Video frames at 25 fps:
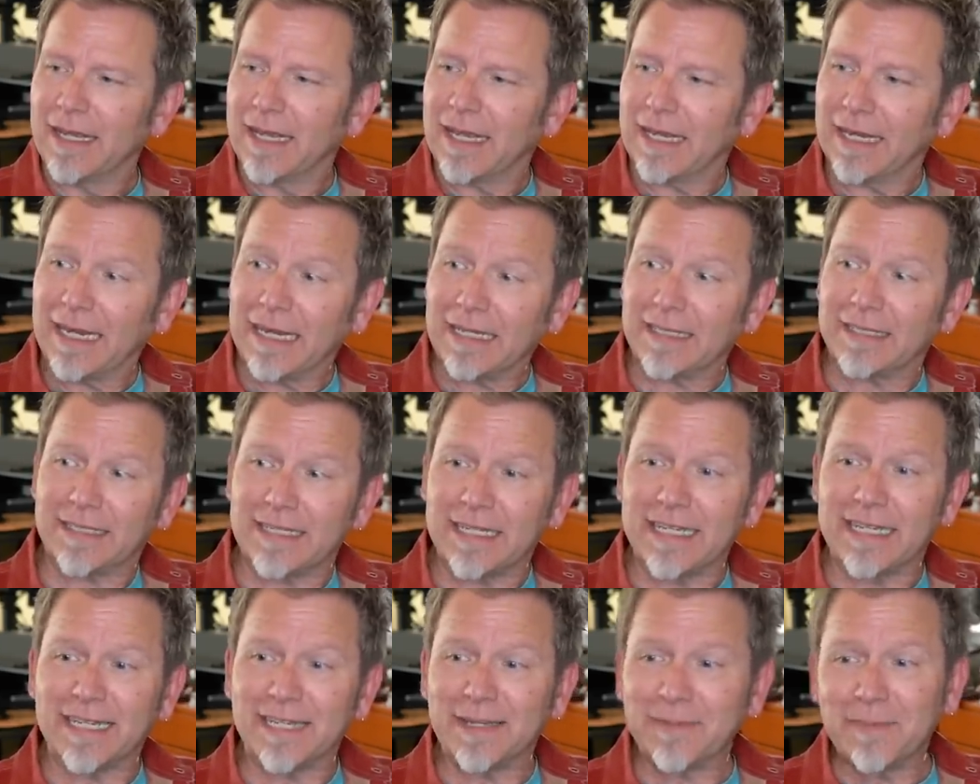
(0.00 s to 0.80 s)
And I
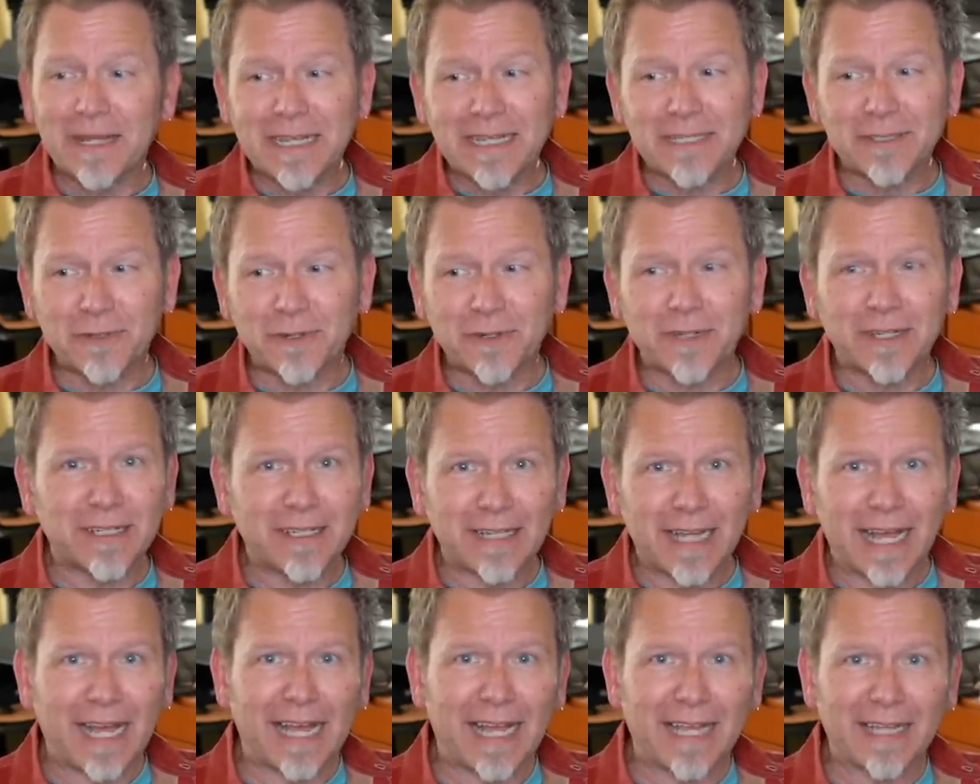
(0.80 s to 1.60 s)
see him, and I sort of
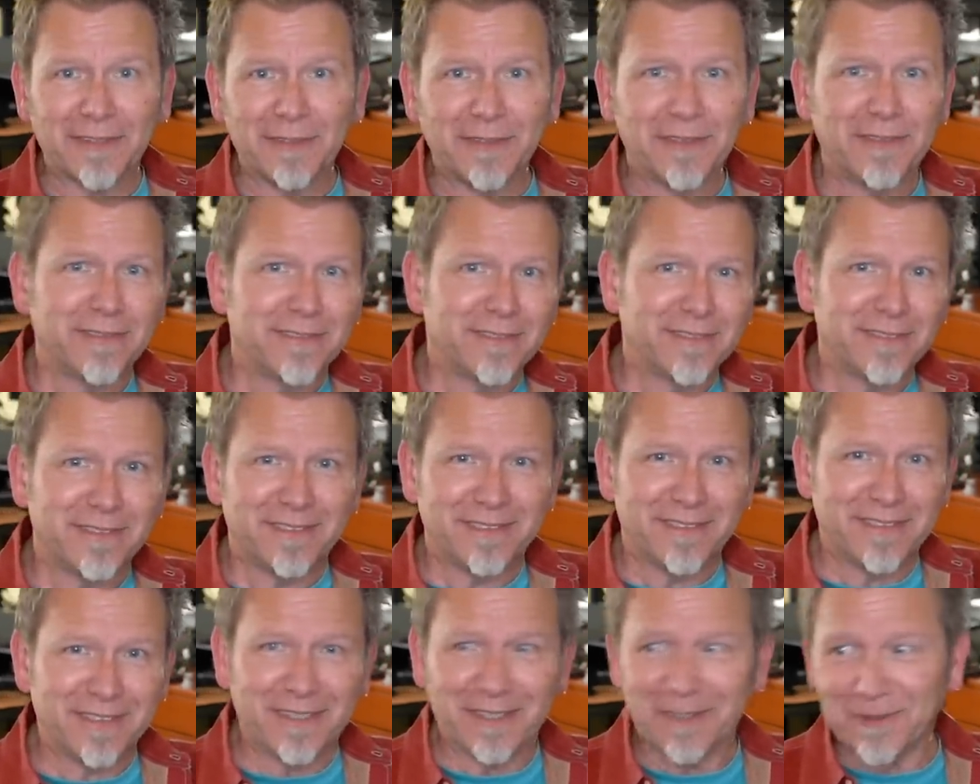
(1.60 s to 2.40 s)
nod,
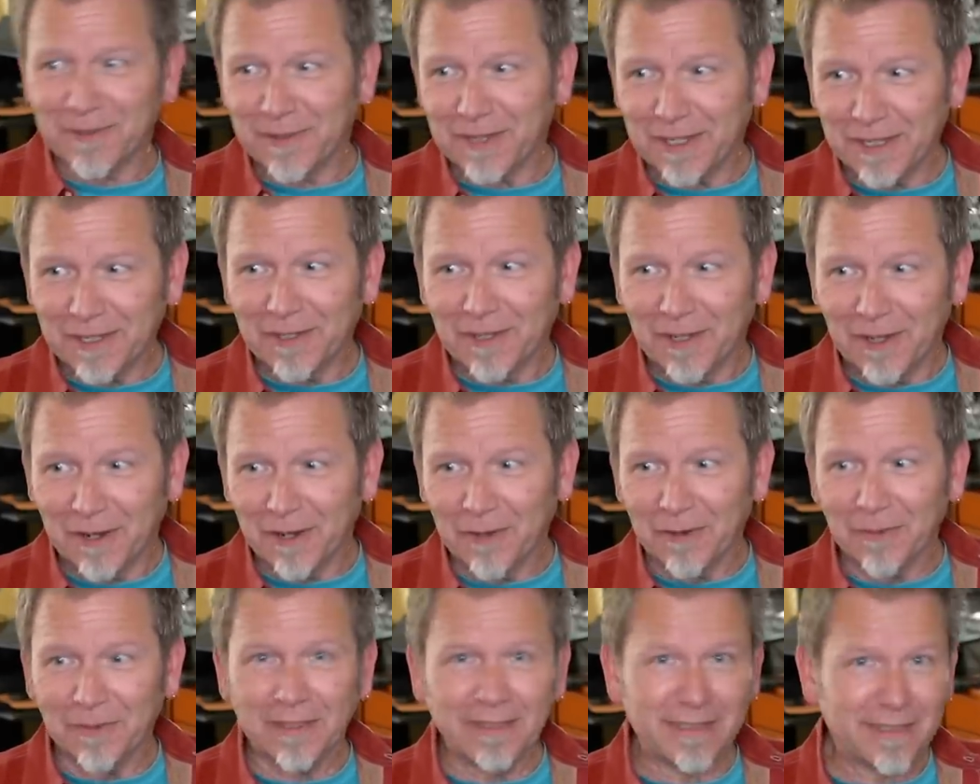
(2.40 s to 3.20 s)
you know,
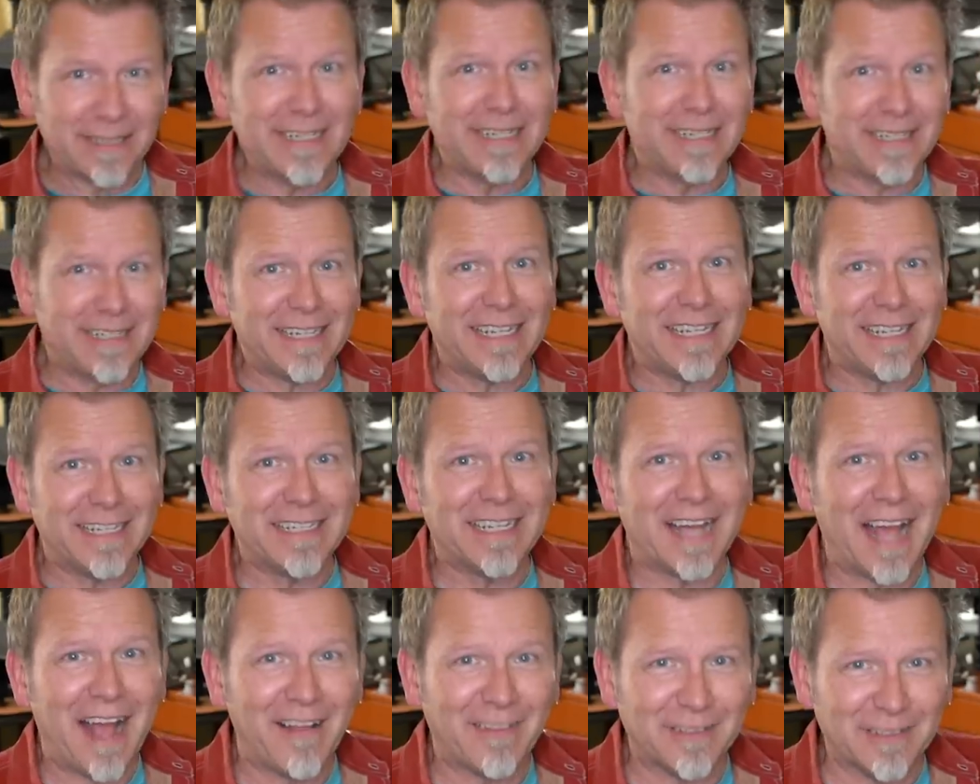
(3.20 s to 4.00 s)
hello, and he, he
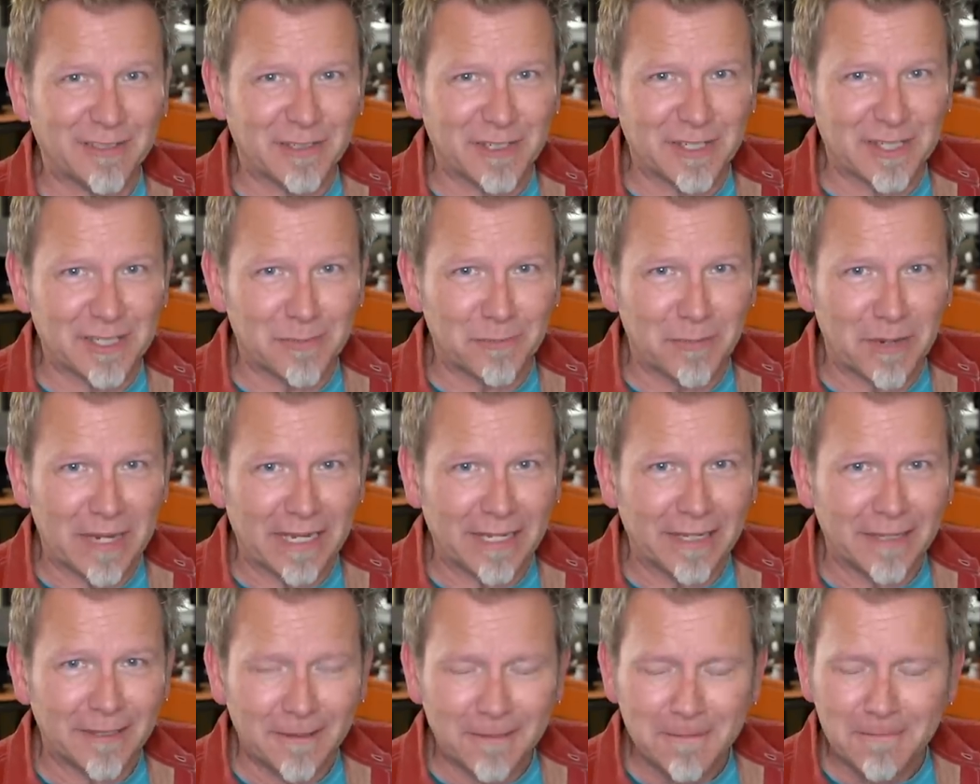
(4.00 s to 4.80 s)
acknowledges
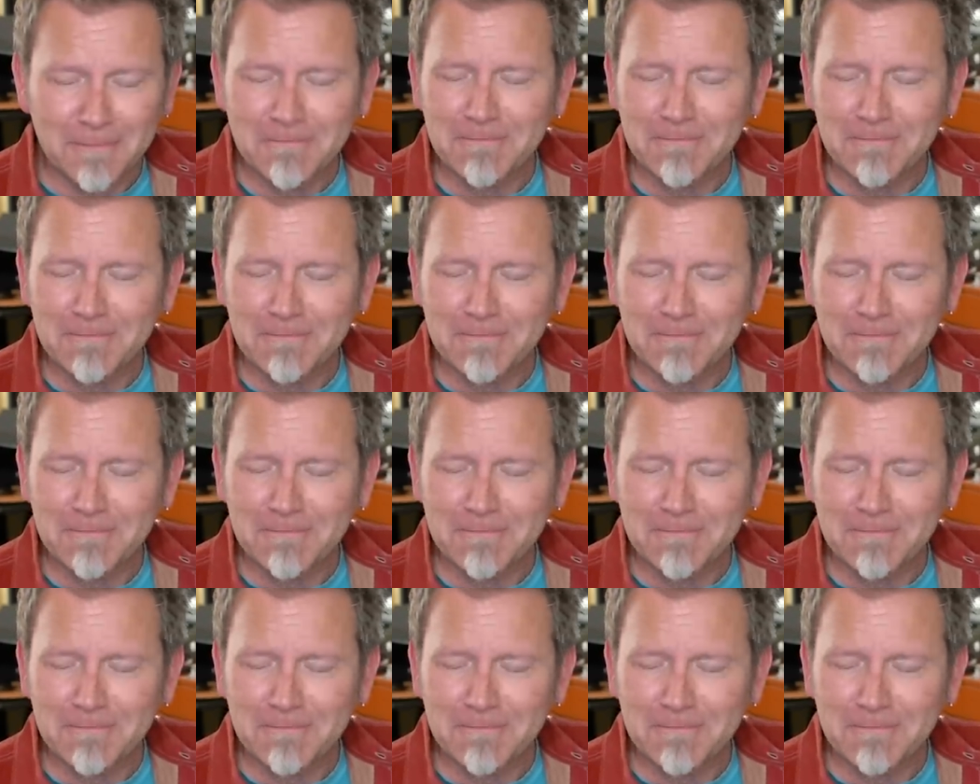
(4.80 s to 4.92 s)
me.